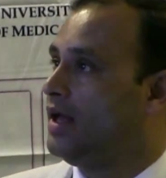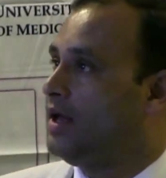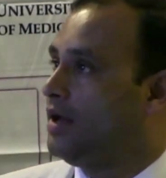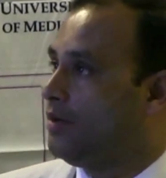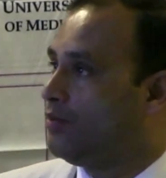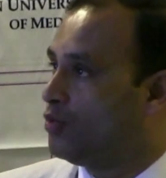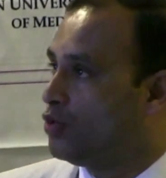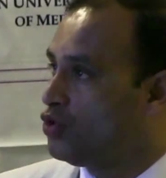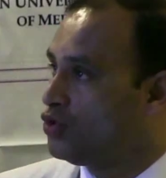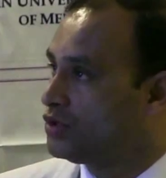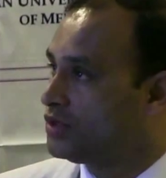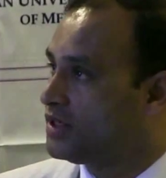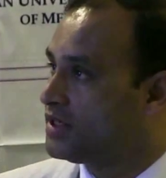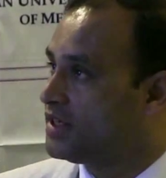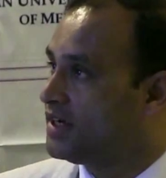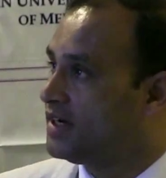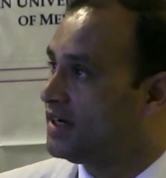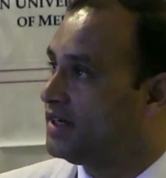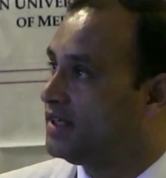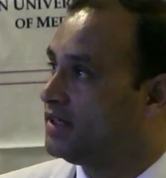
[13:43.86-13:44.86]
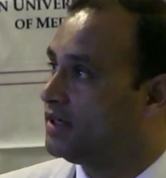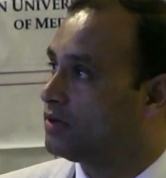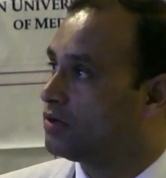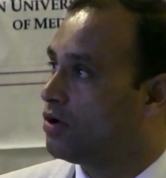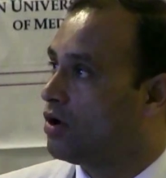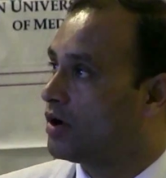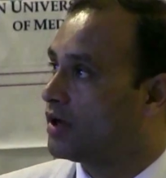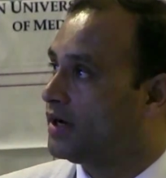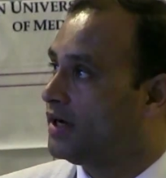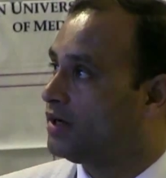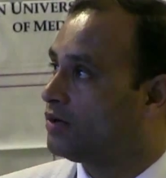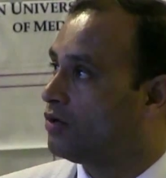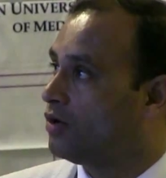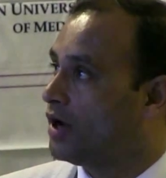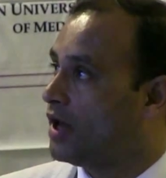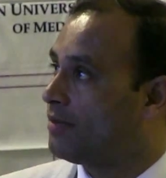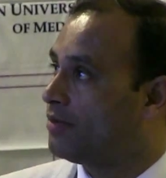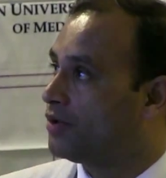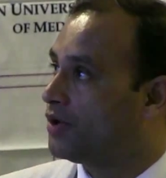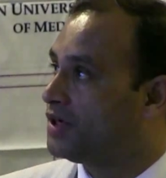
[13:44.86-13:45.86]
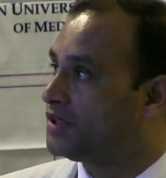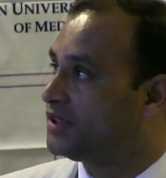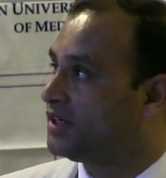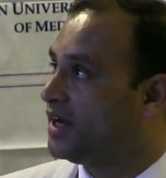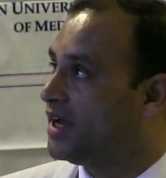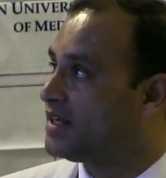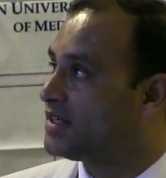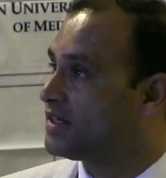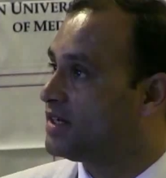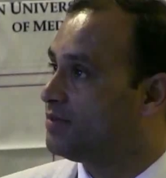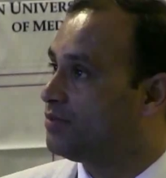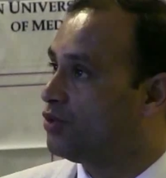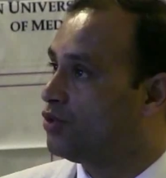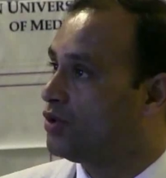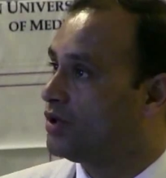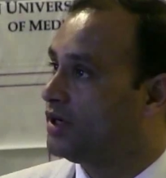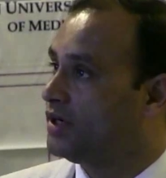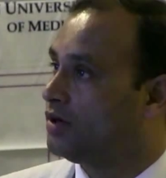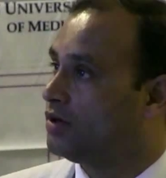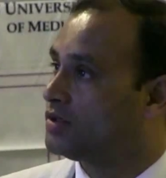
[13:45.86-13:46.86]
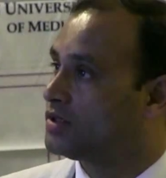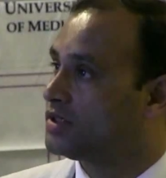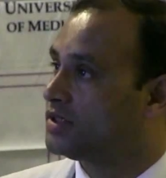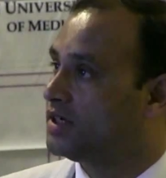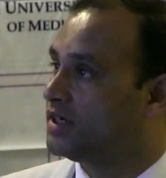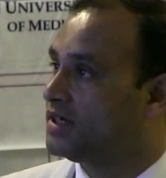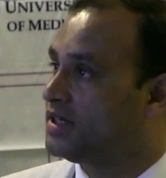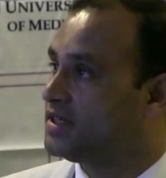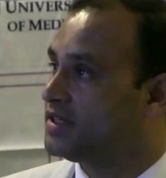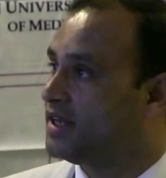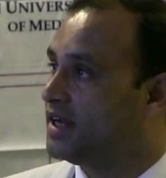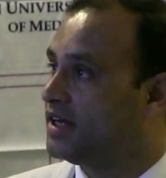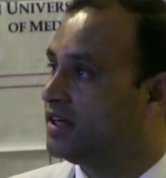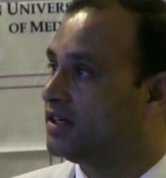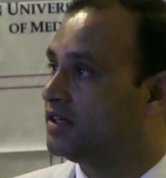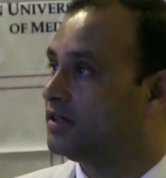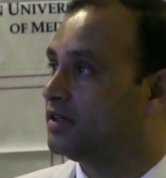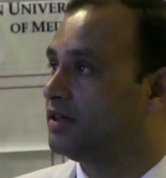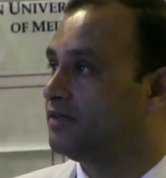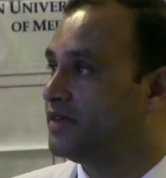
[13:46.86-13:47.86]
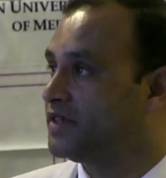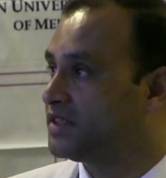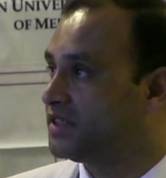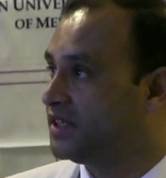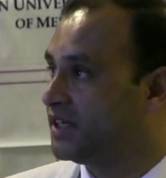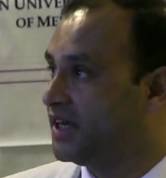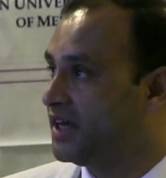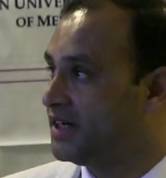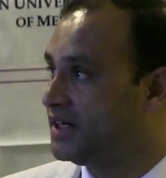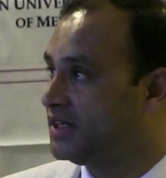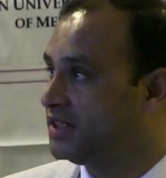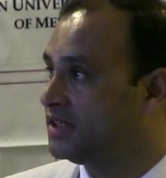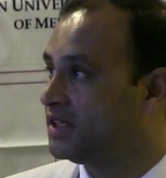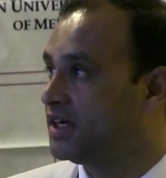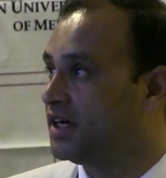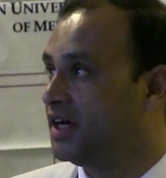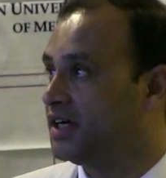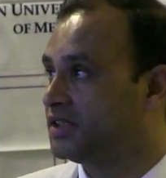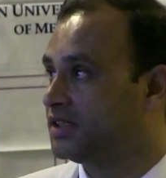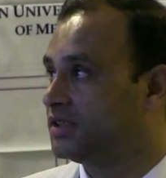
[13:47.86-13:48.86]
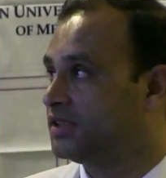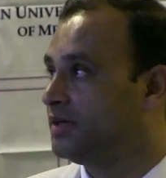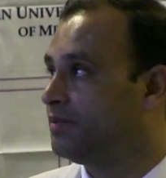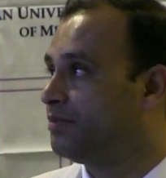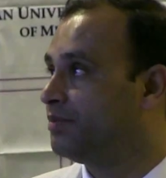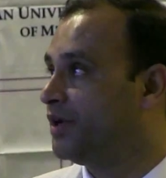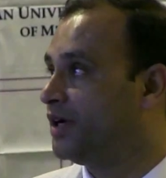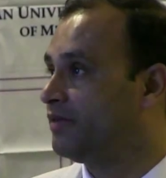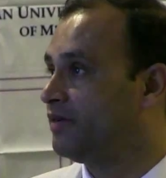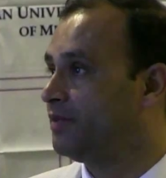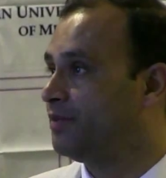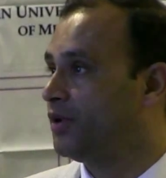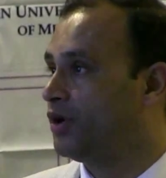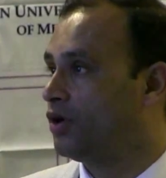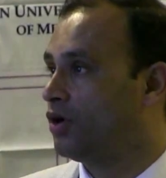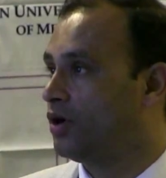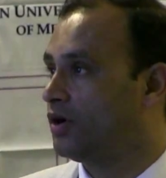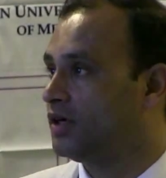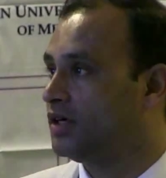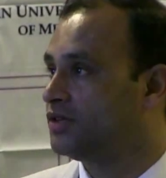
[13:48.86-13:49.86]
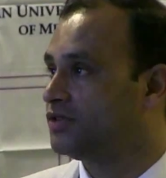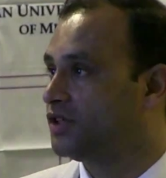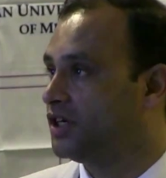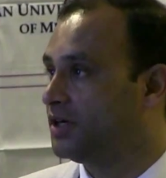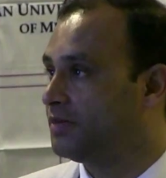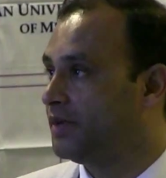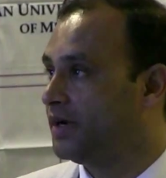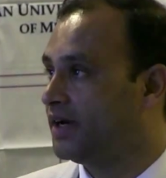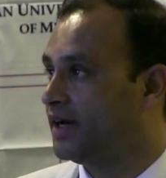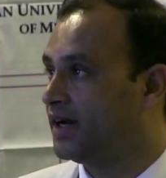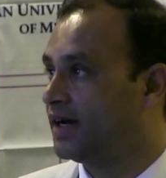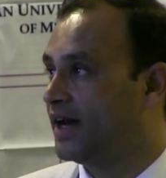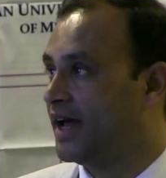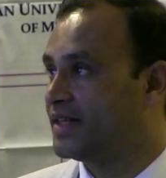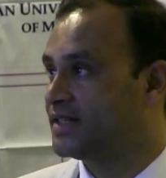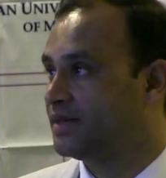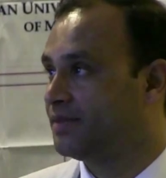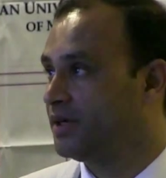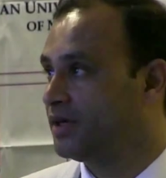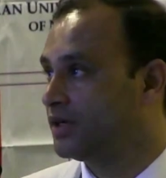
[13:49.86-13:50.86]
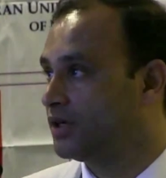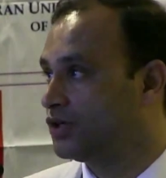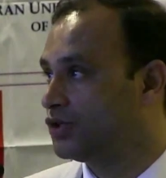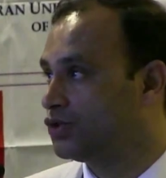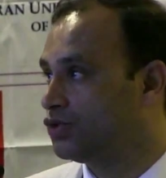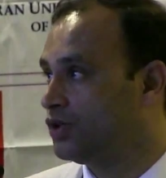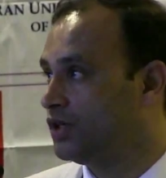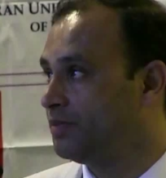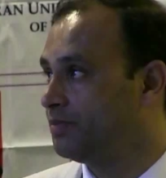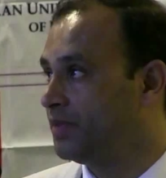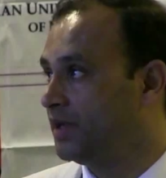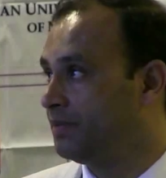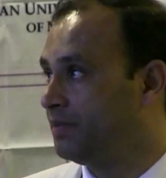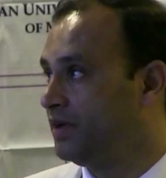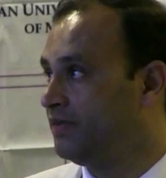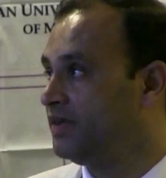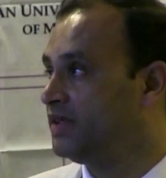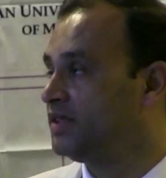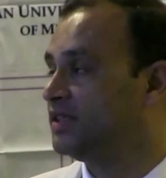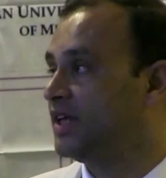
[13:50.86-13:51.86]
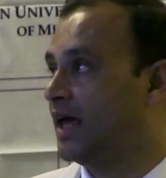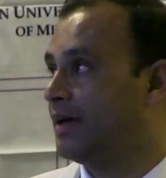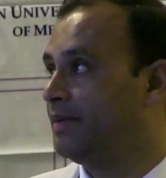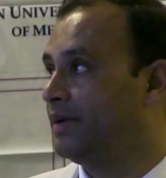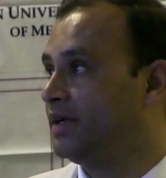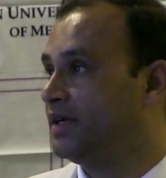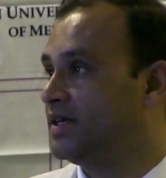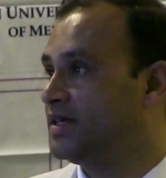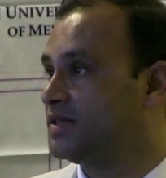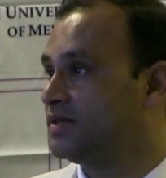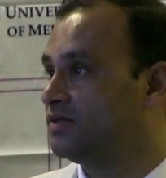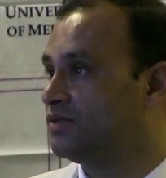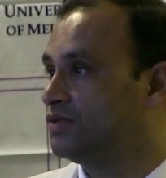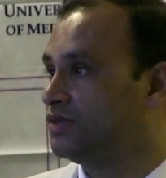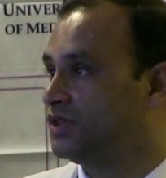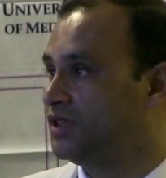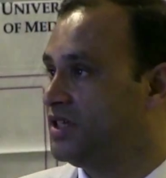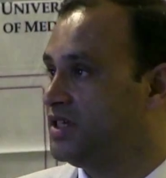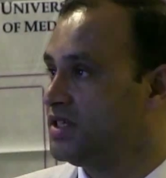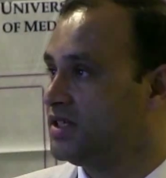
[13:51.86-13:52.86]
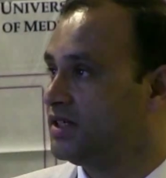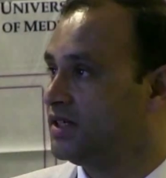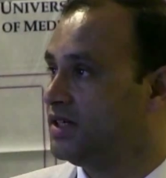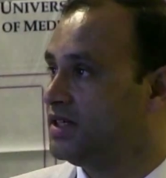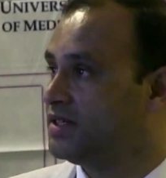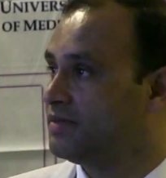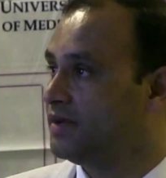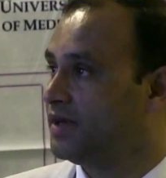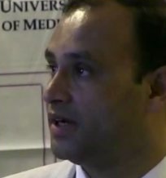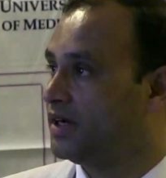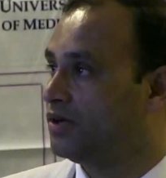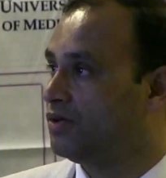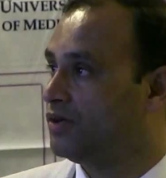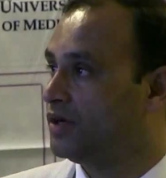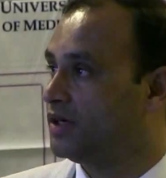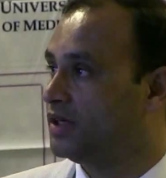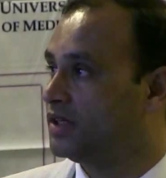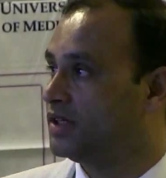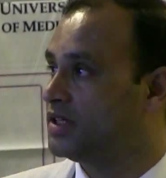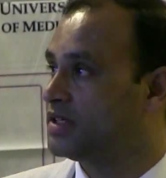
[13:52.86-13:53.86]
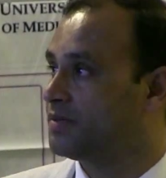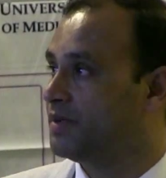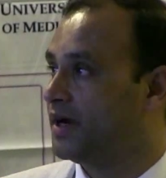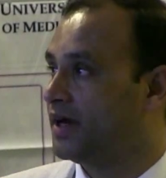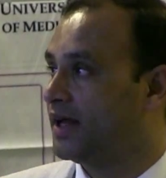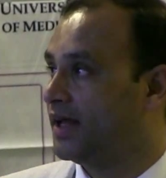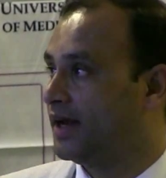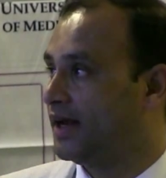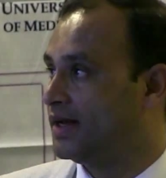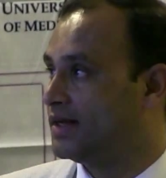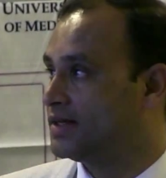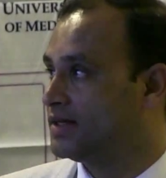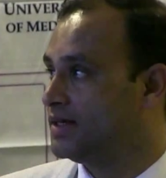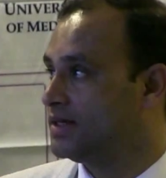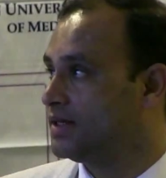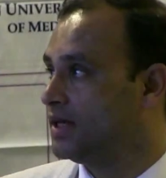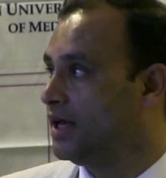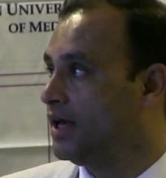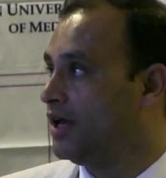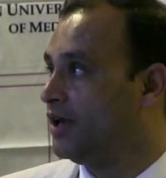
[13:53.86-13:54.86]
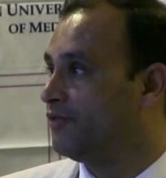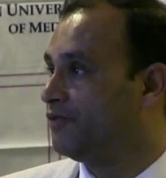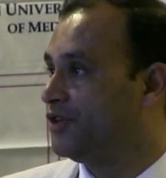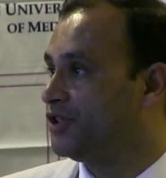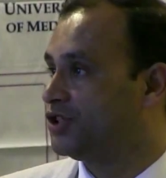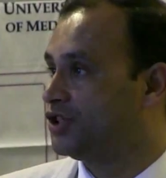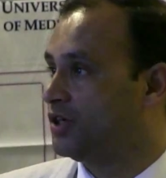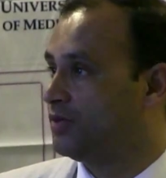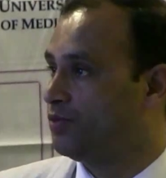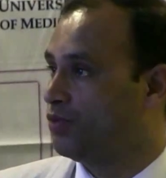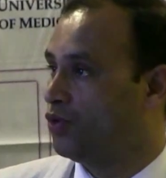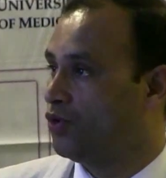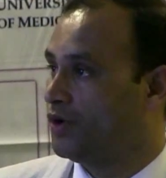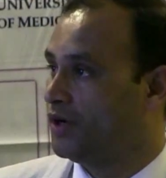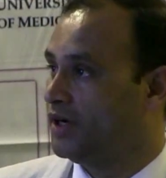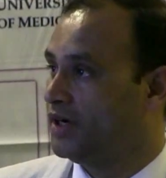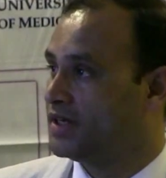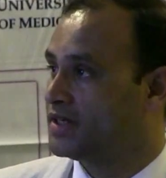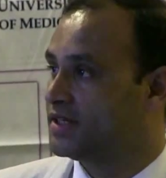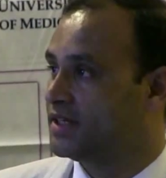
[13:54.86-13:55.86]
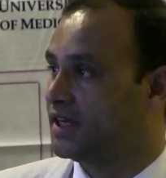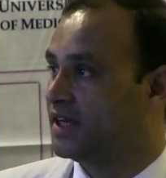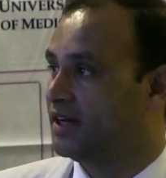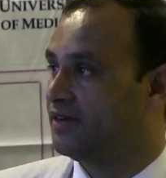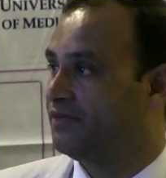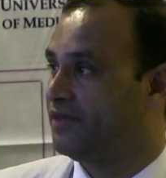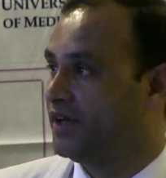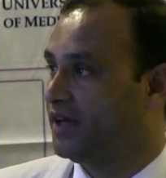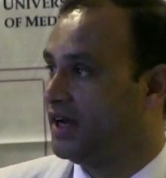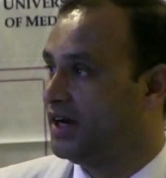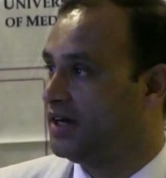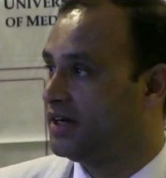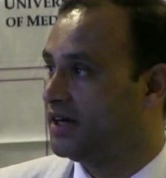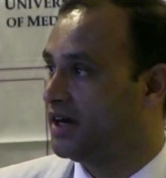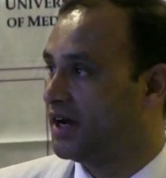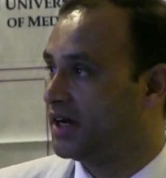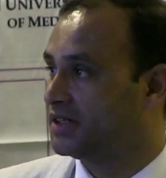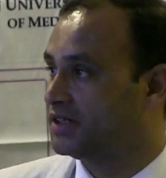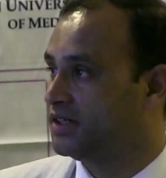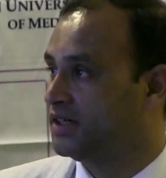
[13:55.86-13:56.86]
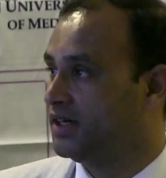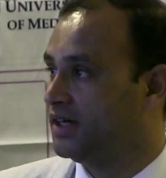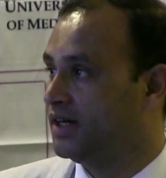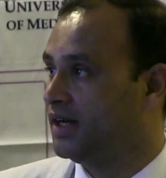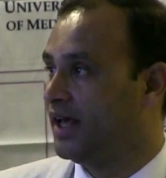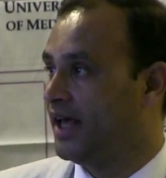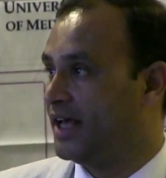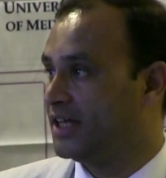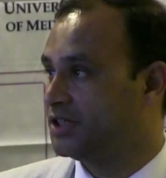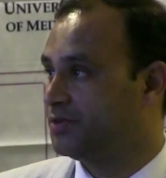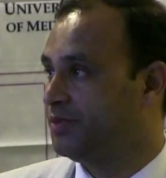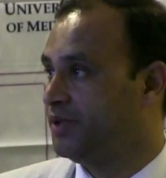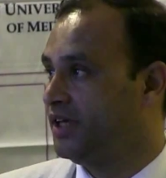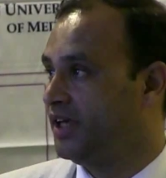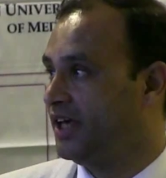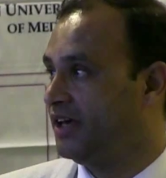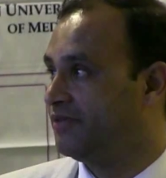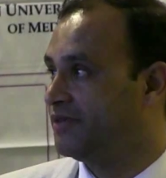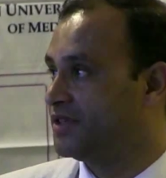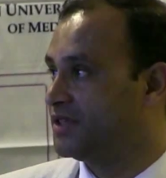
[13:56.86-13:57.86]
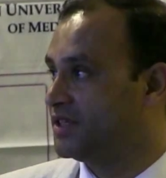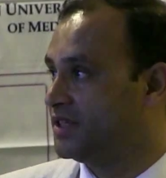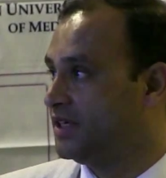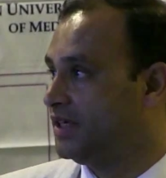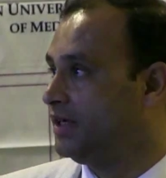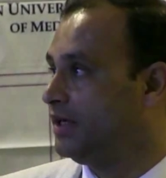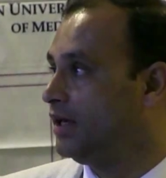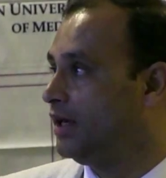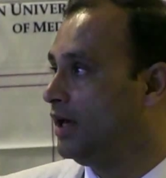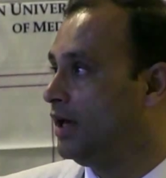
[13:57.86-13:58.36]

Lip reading: Most recently, the Cochrane collaboration has reported on studies that investigated the relationship between periodontal treatment and glycemic control in people with diabetes. 3 studies were included in this meta-analysis, which reported a significant reduction in HbA1c